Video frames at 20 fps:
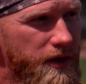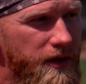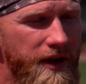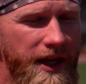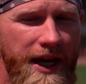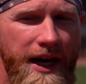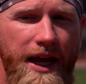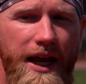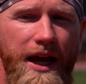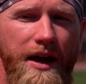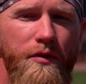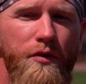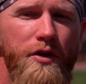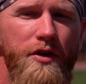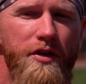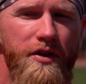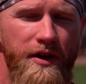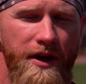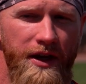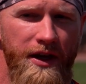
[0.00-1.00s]
then
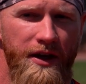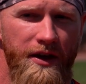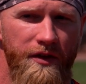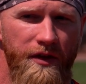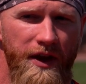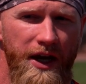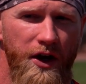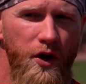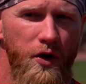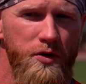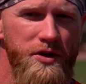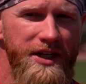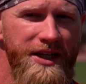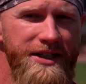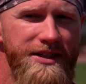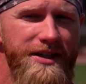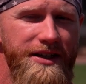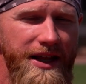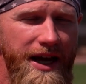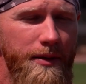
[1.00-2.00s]
everything that goes
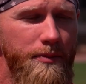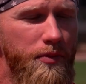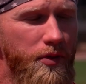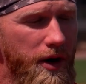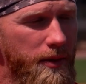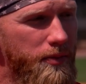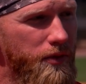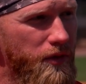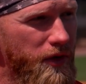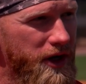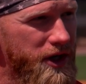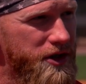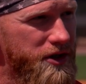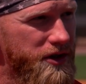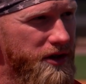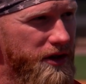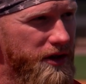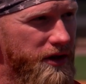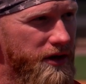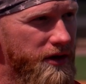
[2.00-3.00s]
into that
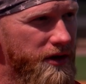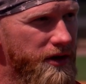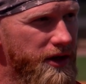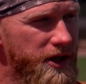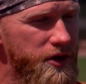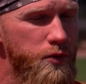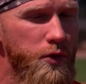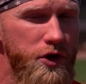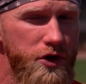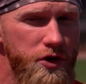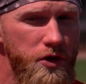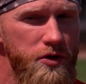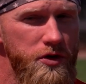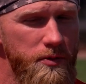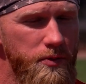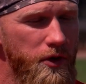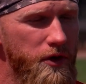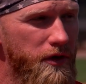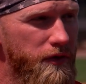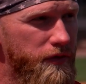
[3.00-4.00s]
preparation is what shows
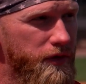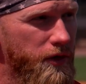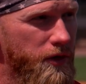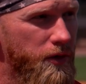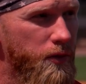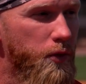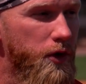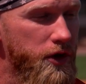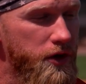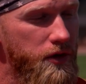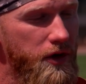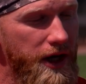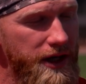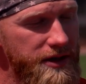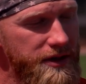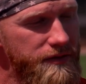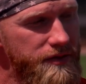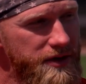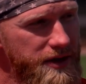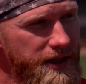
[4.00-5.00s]
up on the field and what you guys have